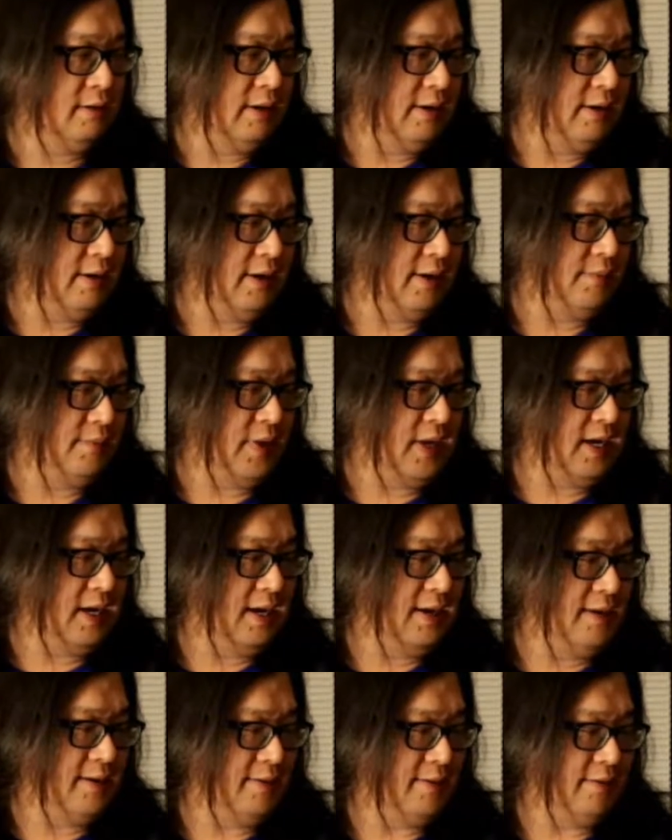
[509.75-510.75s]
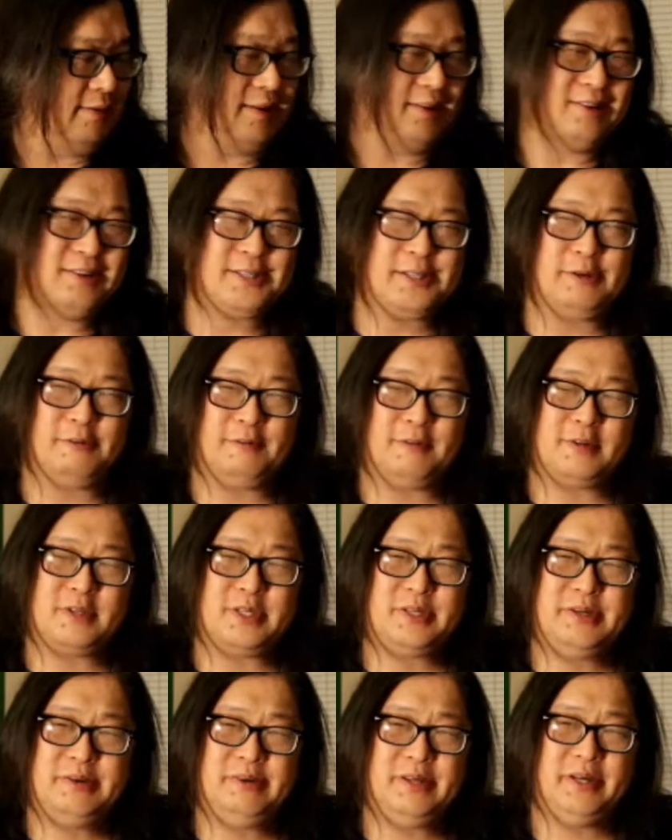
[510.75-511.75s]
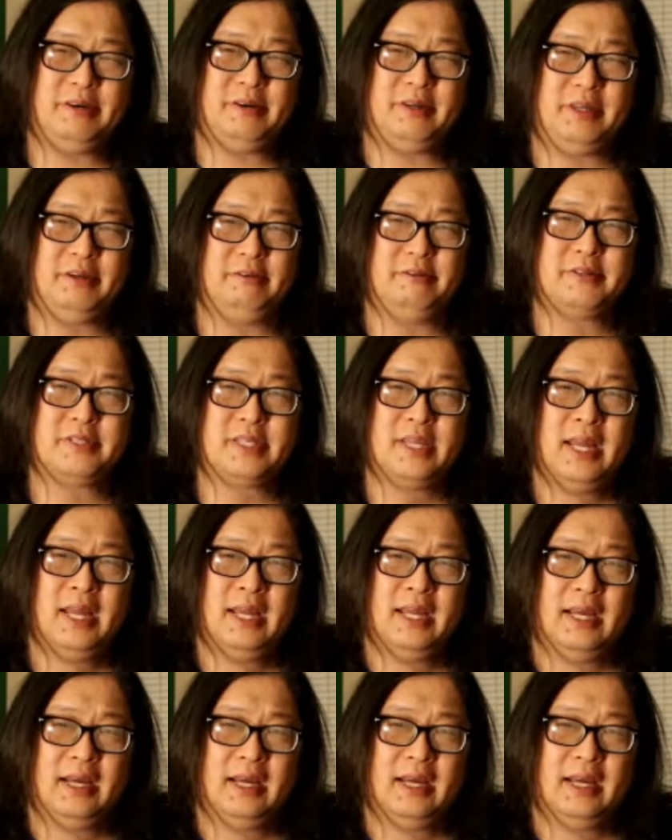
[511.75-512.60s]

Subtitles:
And also for studio use,